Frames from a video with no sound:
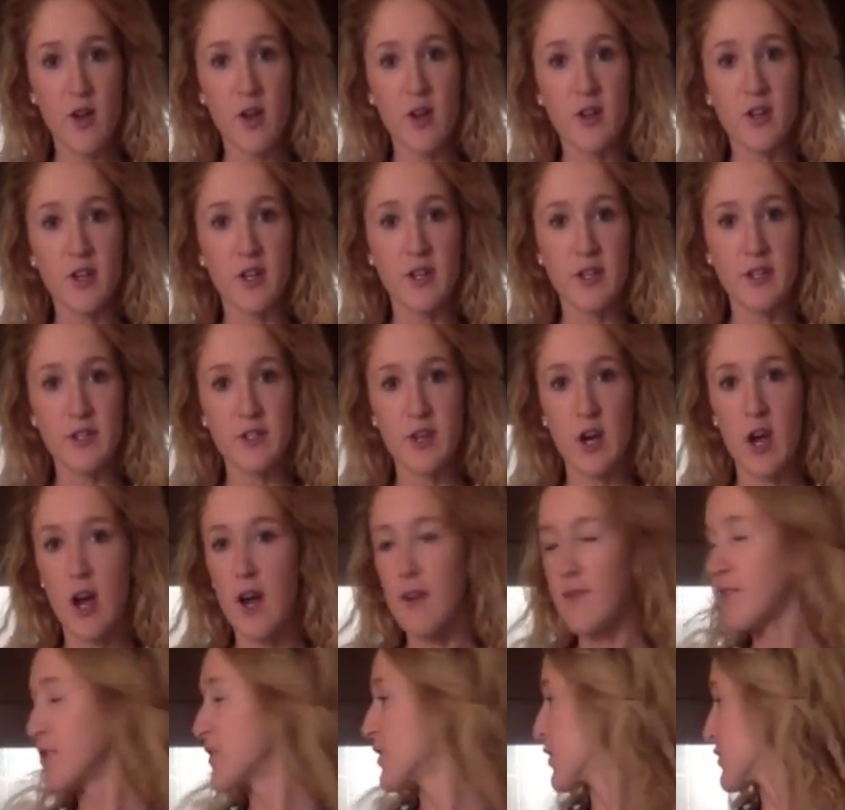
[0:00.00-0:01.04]
all cooked
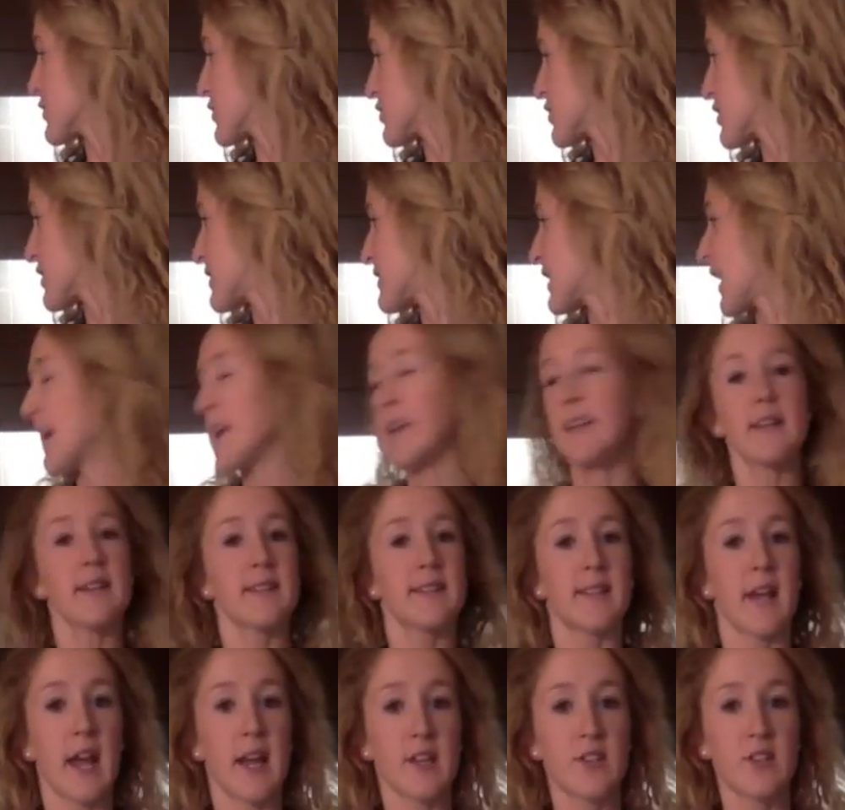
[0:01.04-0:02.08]
off, and those are just setting
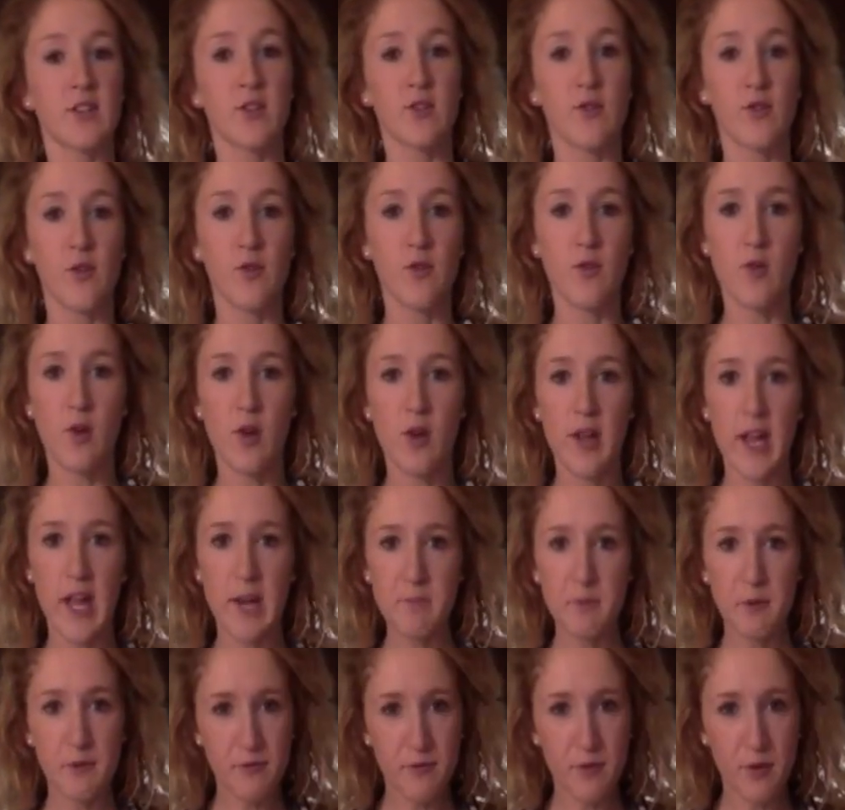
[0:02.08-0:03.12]
aside to cool.
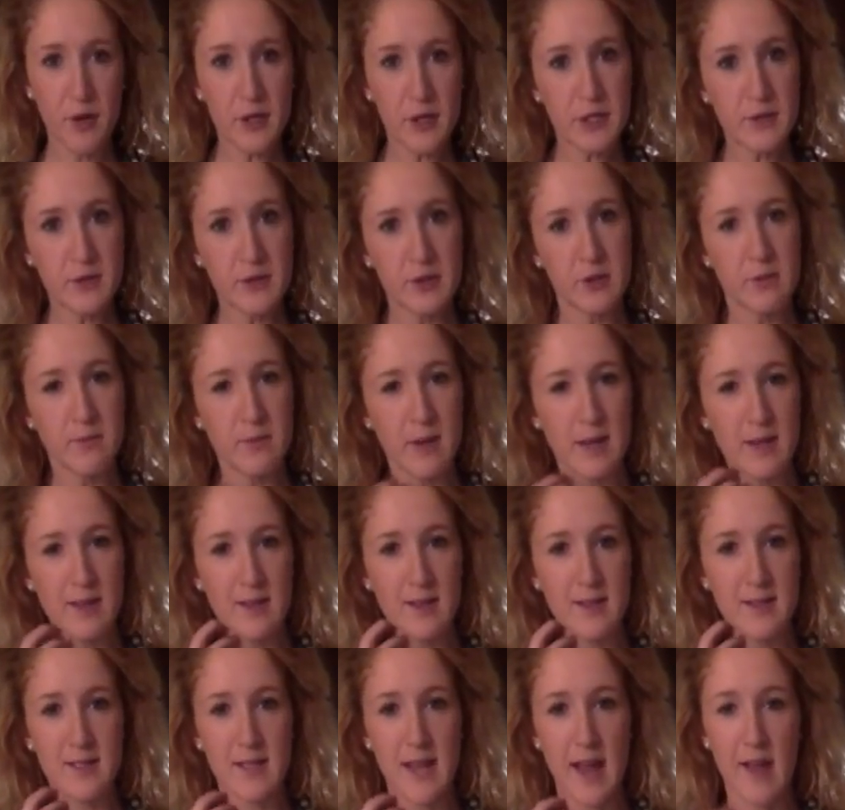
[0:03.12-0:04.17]
And before you do make the
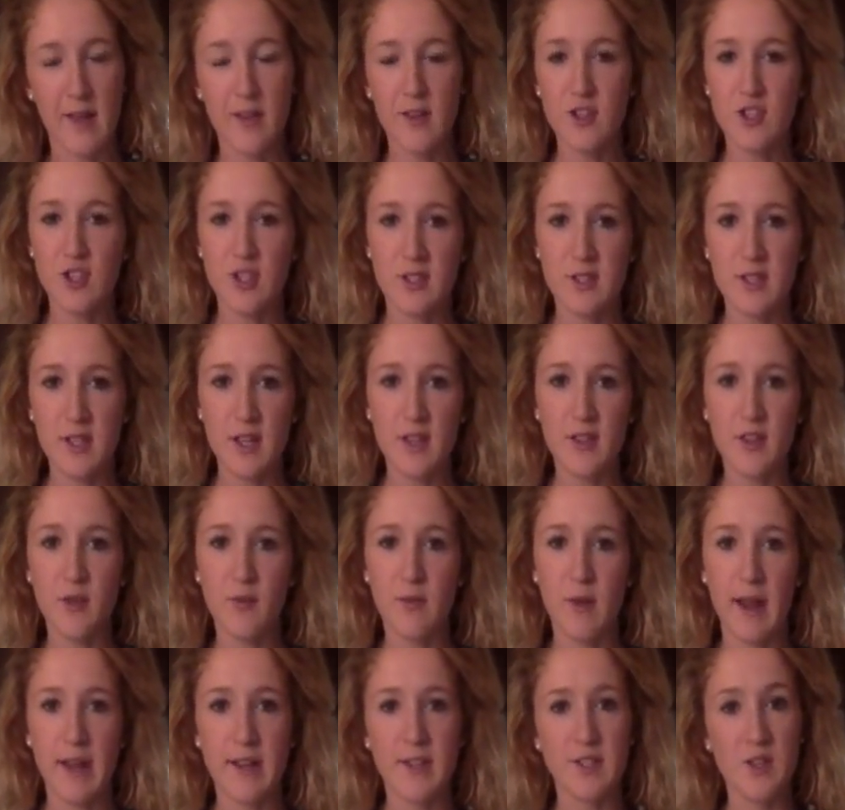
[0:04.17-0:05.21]
salad, just like the
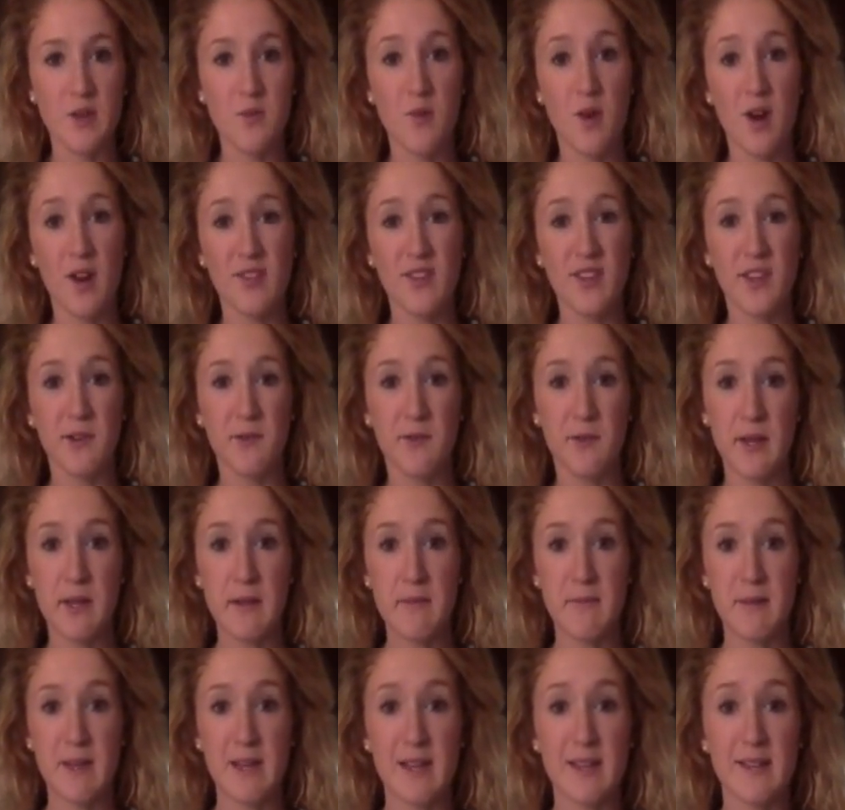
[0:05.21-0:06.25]
rice, you want the
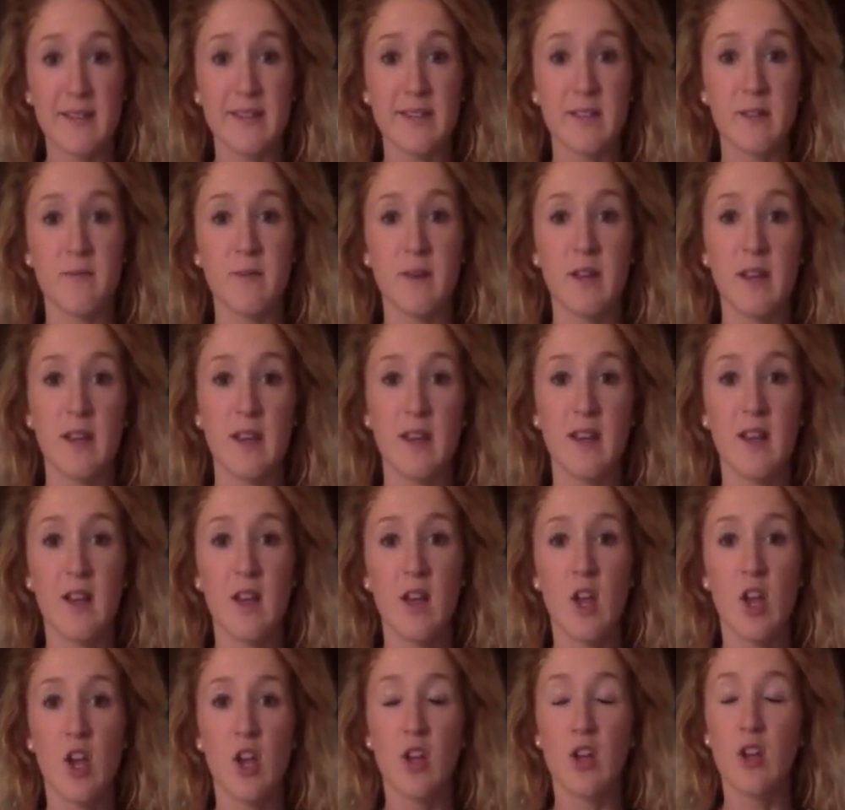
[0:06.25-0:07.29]
green beans to be
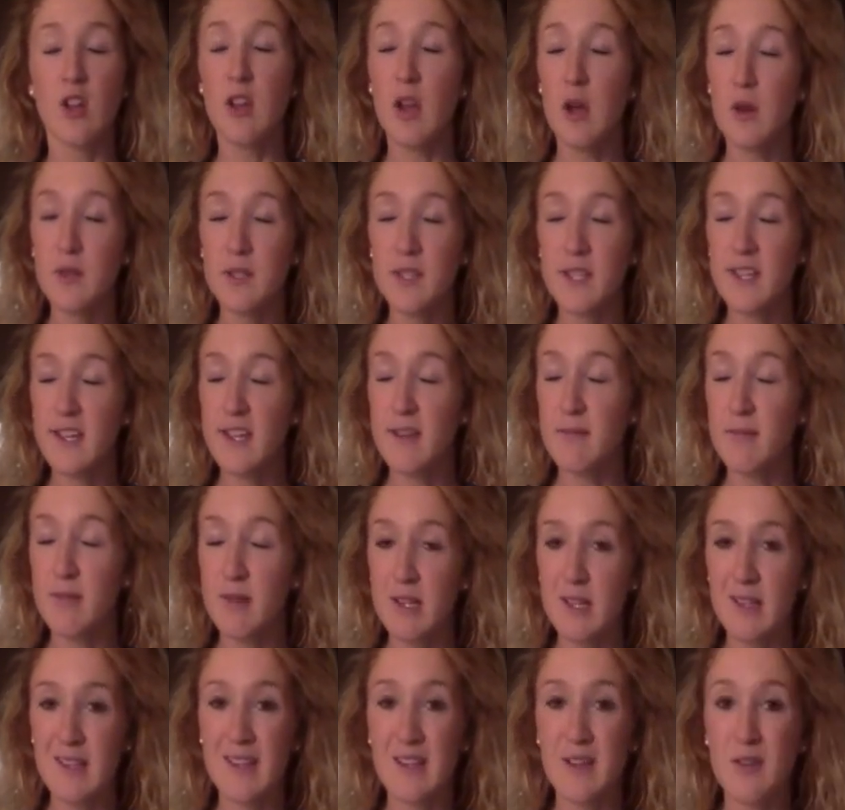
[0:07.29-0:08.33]
close to
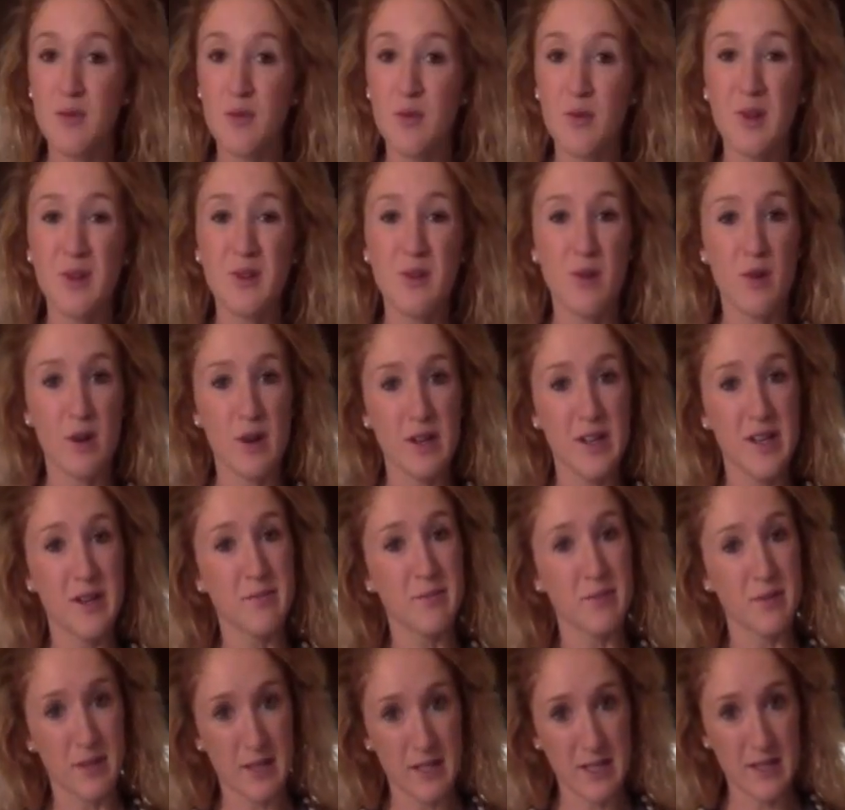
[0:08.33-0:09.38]
completely cooled or
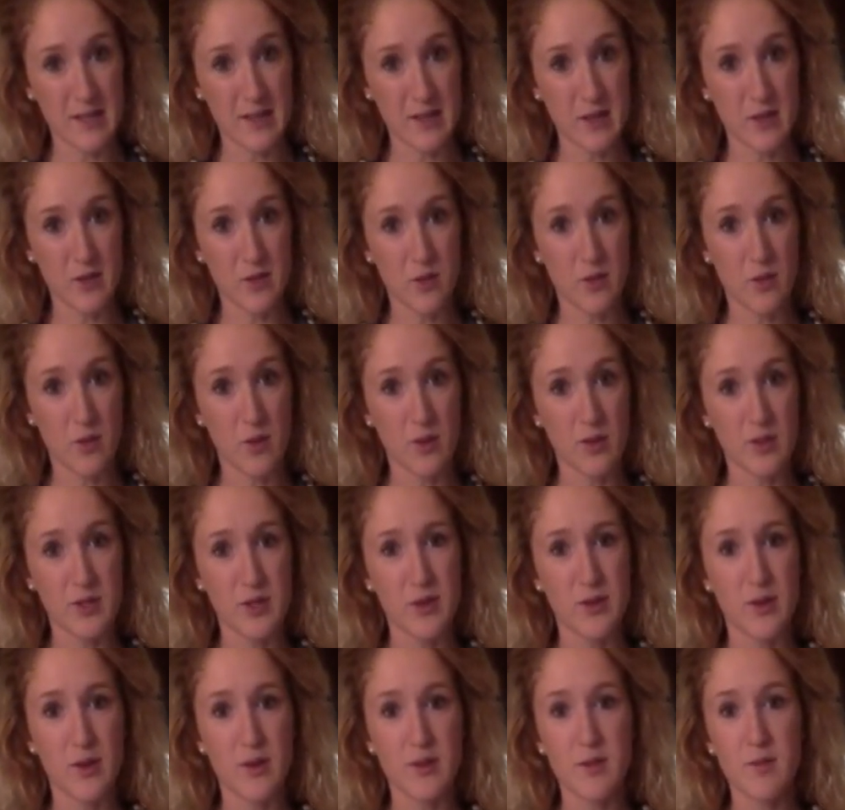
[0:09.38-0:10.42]
completely cooled. So
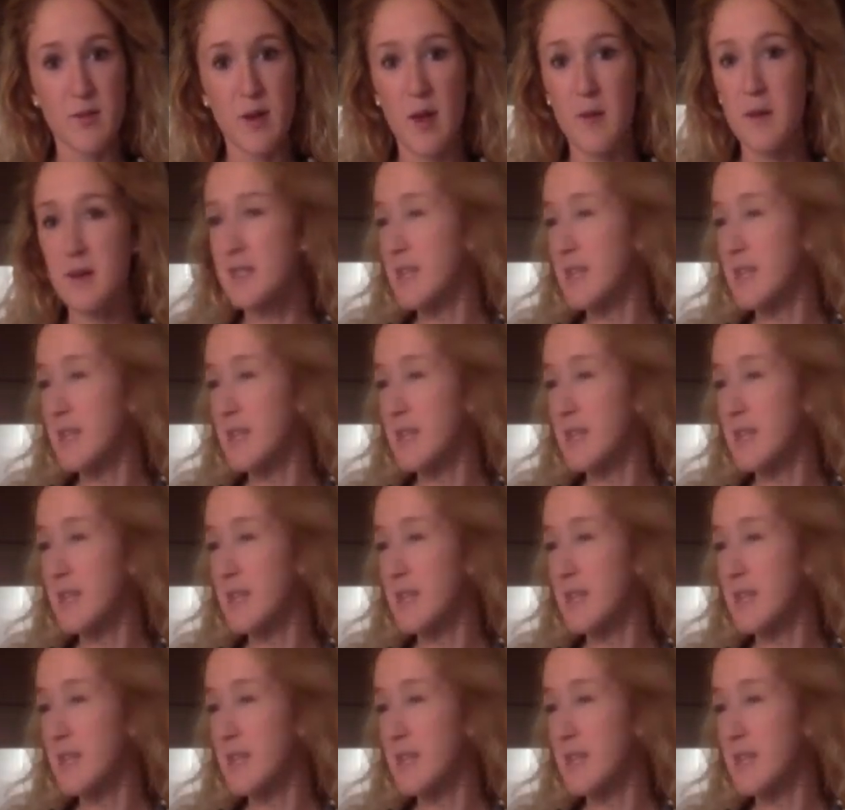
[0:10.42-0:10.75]
those will probably